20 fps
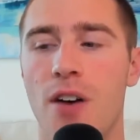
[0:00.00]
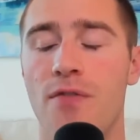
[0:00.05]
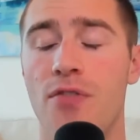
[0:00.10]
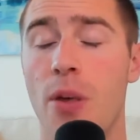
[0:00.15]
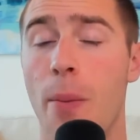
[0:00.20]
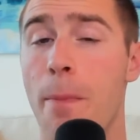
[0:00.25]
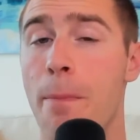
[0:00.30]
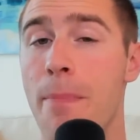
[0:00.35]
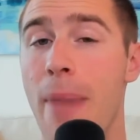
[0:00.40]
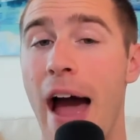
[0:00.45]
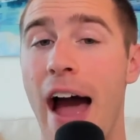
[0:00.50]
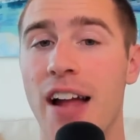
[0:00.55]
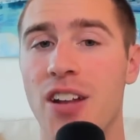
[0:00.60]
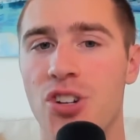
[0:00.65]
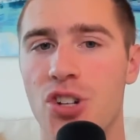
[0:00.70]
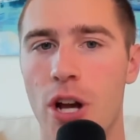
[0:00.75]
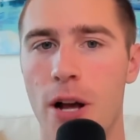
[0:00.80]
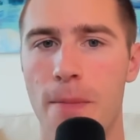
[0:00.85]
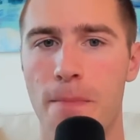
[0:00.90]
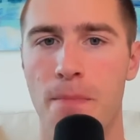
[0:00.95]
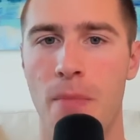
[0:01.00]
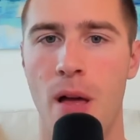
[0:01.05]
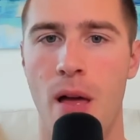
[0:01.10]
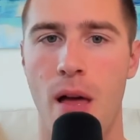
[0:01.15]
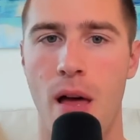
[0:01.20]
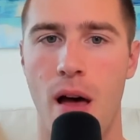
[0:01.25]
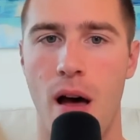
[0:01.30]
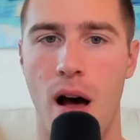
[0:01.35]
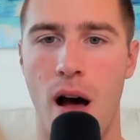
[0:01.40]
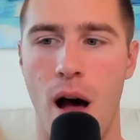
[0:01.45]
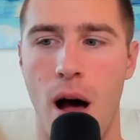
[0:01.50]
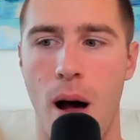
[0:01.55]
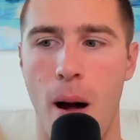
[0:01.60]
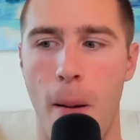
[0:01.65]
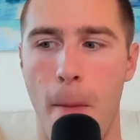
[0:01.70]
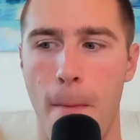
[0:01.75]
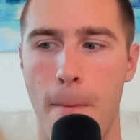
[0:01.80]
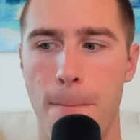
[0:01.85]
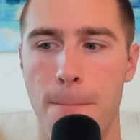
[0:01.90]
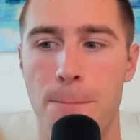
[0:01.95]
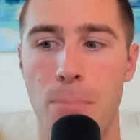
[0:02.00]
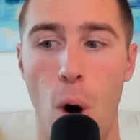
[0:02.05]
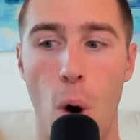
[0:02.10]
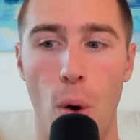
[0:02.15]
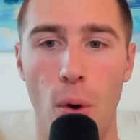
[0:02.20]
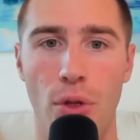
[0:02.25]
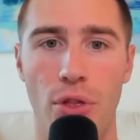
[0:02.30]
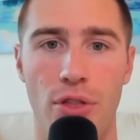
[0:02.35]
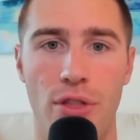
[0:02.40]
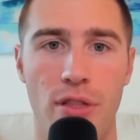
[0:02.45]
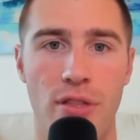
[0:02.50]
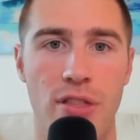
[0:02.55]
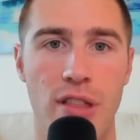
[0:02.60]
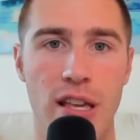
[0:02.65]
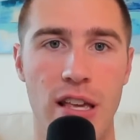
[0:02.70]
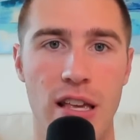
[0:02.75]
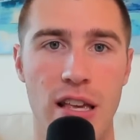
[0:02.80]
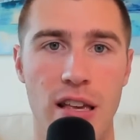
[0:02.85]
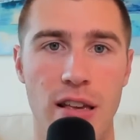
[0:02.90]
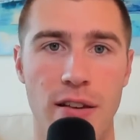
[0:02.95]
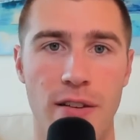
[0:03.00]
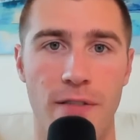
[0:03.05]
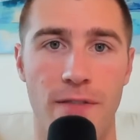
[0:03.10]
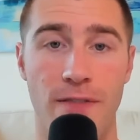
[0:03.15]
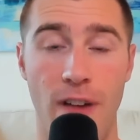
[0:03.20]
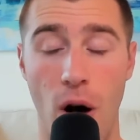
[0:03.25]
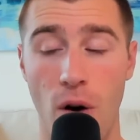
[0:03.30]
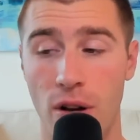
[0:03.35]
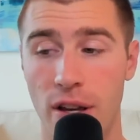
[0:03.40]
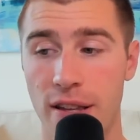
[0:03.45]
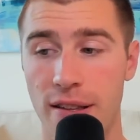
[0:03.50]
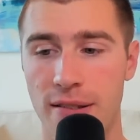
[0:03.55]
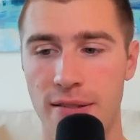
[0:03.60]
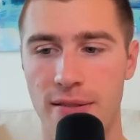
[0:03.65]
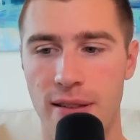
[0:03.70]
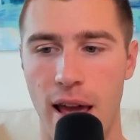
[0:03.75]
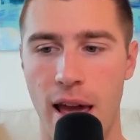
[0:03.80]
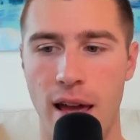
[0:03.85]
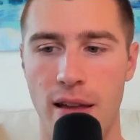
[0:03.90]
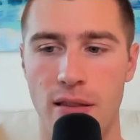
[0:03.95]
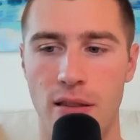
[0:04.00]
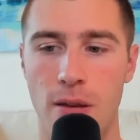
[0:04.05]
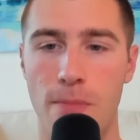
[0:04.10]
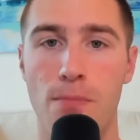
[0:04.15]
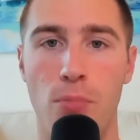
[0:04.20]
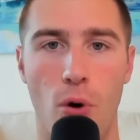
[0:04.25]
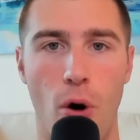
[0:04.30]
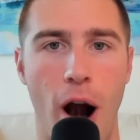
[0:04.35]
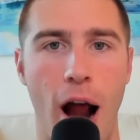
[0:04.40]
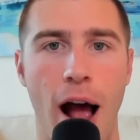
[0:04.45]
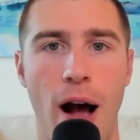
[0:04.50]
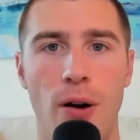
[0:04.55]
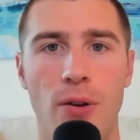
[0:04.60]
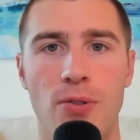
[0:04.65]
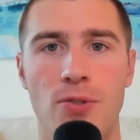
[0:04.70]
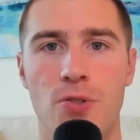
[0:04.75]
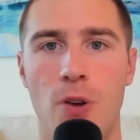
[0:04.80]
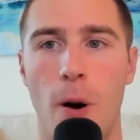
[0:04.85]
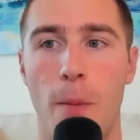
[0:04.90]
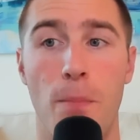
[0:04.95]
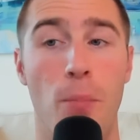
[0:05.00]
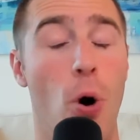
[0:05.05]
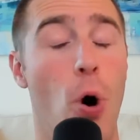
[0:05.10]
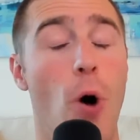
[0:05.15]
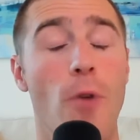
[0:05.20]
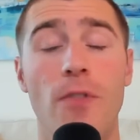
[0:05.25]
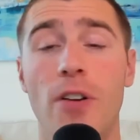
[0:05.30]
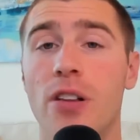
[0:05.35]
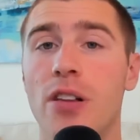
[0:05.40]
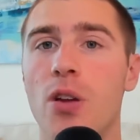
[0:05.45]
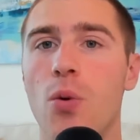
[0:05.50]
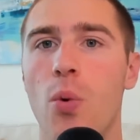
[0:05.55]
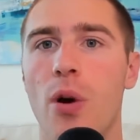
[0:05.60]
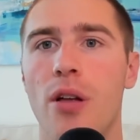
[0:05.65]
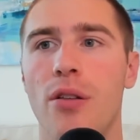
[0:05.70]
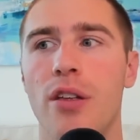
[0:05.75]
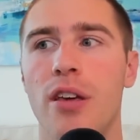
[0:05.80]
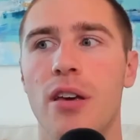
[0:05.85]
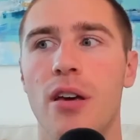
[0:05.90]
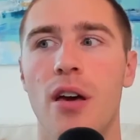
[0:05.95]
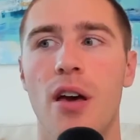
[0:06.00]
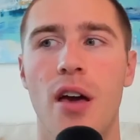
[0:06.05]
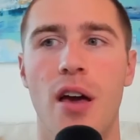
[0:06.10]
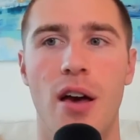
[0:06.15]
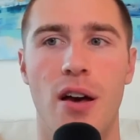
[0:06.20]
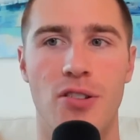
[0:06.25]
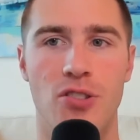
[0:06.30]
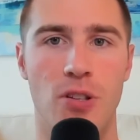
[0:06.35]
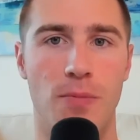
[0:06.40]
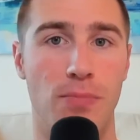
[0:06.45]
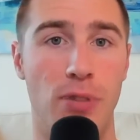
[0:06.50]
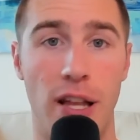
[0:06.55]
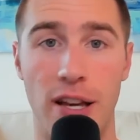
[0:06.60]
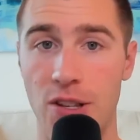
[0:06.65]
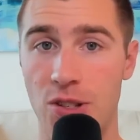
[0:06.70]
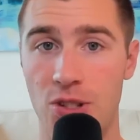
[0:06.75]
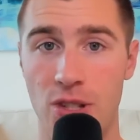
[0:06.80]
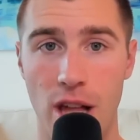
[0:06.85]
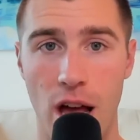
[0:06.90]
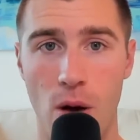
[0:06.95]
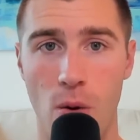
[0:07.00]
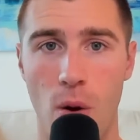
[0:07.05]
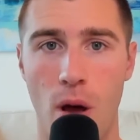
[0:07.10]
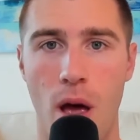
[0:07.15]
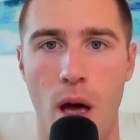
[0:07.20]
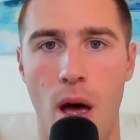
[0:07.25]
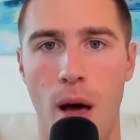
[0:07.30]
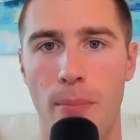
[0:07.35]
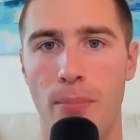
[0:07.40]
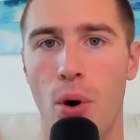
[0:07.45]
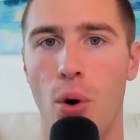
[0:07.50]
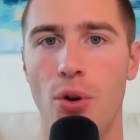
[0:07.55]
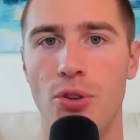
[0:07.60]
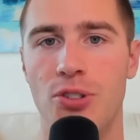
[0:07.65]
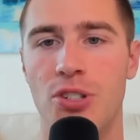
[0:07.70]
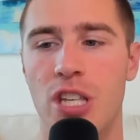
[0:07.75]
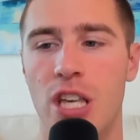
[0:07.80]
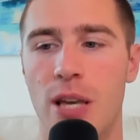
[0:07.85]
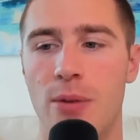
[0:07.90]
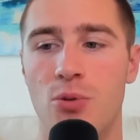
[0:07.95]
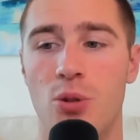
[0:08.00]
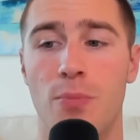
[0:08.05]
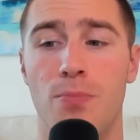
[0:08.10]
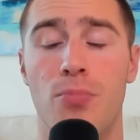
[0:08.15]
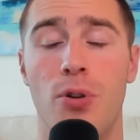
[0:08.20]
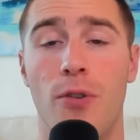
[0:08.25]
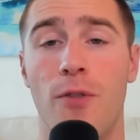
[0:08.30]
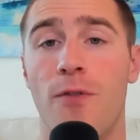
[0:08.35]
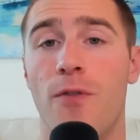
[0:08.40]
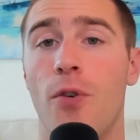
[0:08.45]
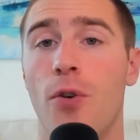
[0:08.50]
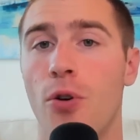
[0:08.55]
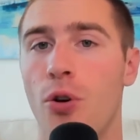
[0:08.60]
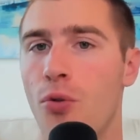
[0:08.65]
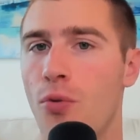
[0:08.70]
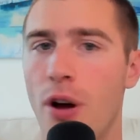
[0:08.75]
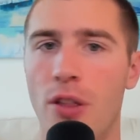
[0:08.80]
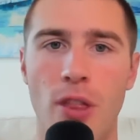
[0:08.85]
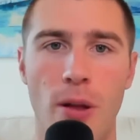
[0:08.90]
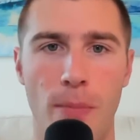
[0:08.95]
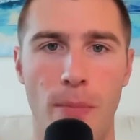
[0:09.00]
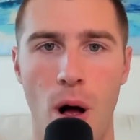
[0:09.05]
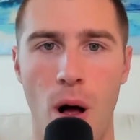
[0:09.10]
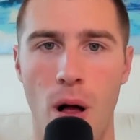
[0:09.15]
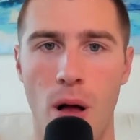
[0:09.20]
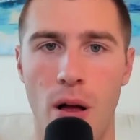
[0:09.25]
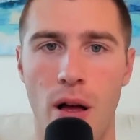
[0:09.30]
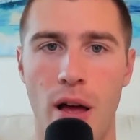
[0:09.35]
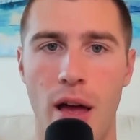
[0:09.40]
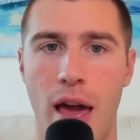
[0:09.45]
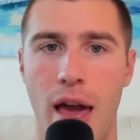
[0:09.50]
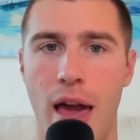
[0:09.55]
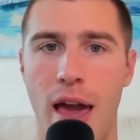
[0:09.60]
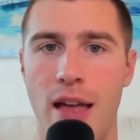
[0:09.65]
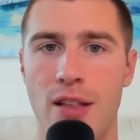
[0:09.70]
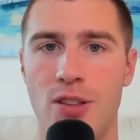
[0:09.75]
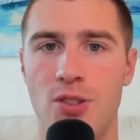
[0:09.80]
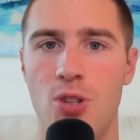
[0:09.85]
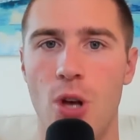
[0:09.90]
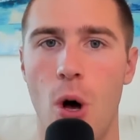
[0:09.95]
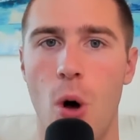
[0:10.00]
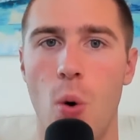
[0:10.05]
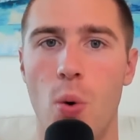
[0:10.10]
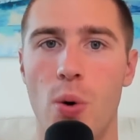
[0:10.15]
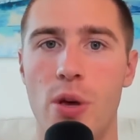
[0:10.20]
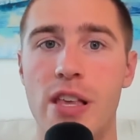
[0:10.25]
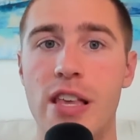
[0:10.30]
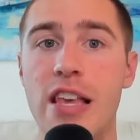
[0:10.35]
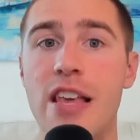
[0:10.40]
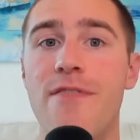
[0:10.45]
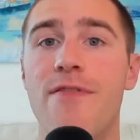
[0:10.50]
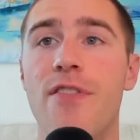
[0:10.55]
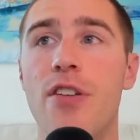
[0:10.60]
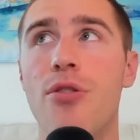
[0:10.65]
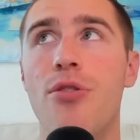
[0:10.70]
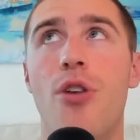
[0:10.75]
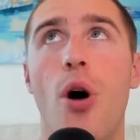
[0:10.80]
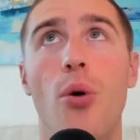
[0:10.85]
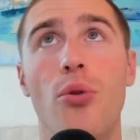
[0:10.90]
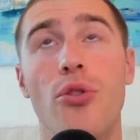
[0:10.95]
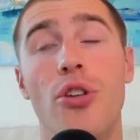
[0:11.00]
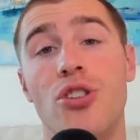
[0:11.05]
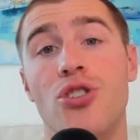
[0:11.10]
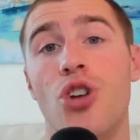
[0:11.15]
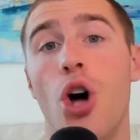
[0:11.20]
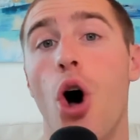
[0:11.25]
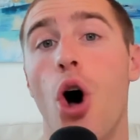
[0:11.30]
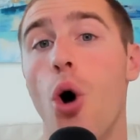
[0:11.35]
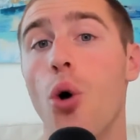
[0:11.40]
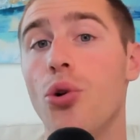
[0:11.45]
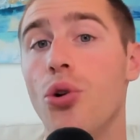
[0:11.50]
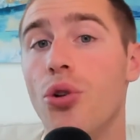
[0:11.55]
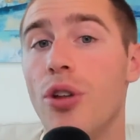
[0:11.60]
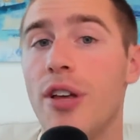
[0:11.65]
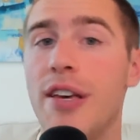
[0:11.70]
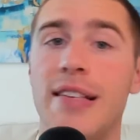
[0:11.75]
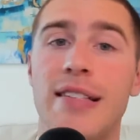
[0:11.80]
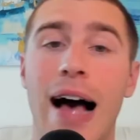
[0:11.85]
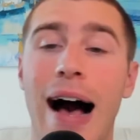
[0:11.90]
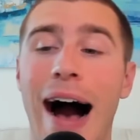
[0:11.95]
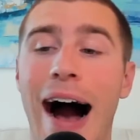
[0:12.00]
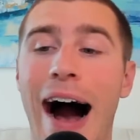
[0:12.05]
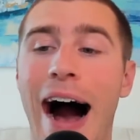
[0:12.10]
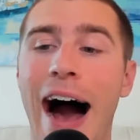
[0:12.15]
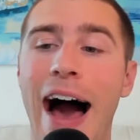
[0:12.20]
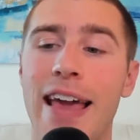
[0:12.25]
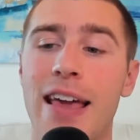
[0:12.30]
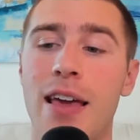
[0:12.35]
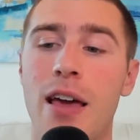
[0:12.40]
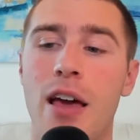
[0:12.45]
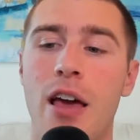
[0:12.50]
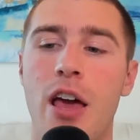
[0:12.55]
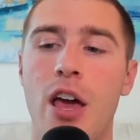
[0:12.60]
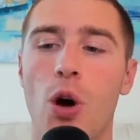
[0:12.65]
of the matchup. Both the Falcons and the Browns are perfectly willing to play slow. Both teams would prefer to run the ball. And so even though the total is high,